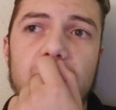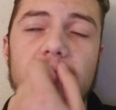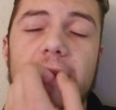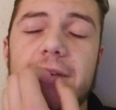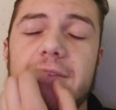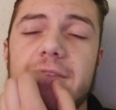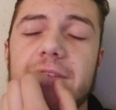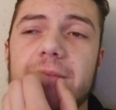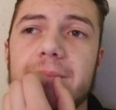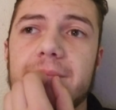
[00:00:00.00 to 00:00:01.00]
And
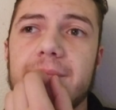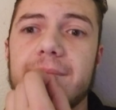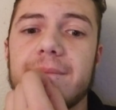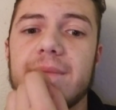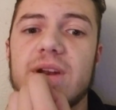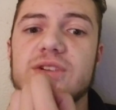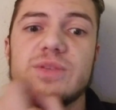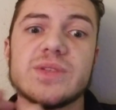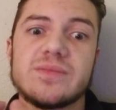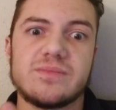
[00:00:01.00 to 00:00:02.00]
she
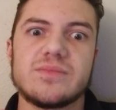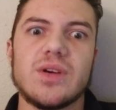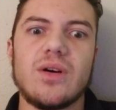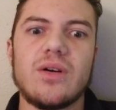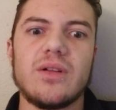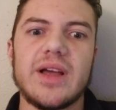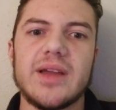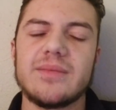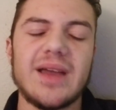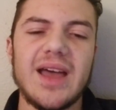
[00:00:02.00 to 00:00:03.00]
was all
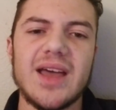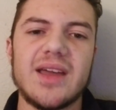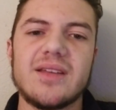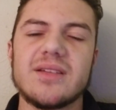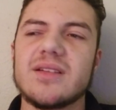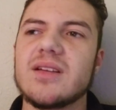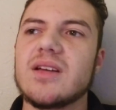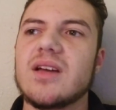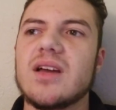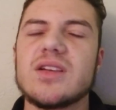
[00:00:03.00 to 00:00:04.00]
I had.
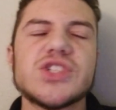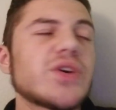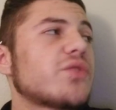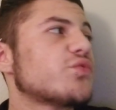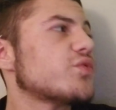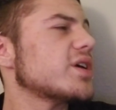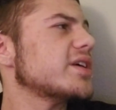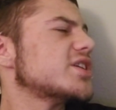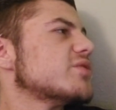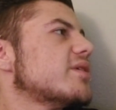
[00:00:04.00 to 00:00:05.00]
So I
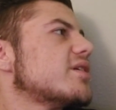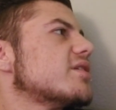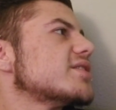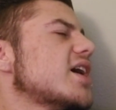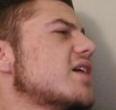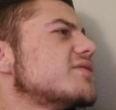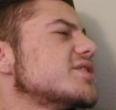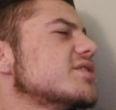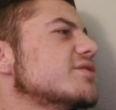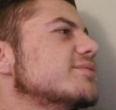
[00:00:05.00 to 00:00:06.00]
really don't want her to have
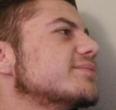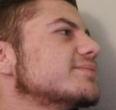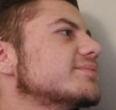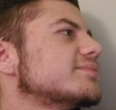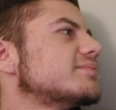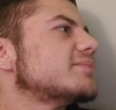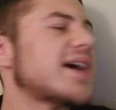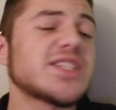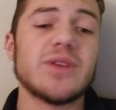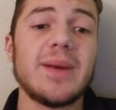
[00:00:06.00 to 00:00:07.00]
to
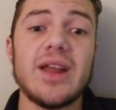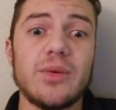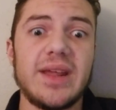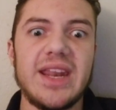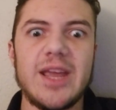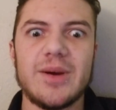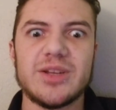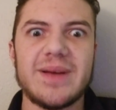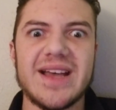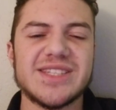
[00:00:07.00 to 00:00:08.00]
pass away. I mean, I don't want any animal
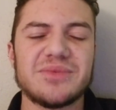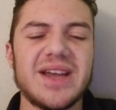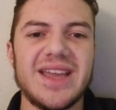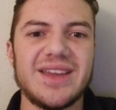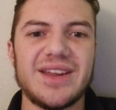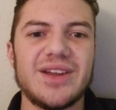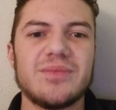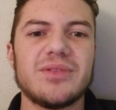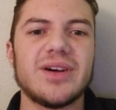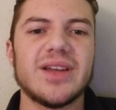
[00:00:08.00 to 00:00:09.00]
to pass away,
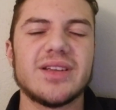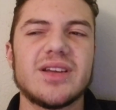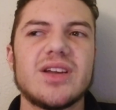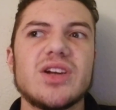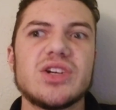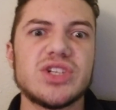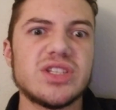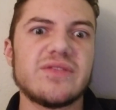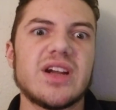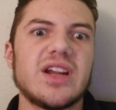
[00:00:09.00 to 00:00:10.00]
but she's
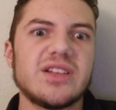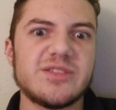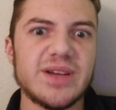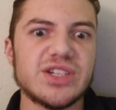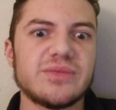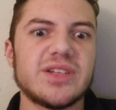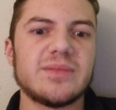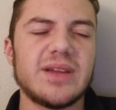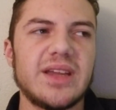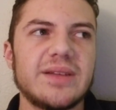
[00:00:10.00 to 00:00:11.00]
a very special one to
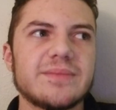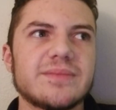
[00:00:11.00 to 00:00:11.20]
me.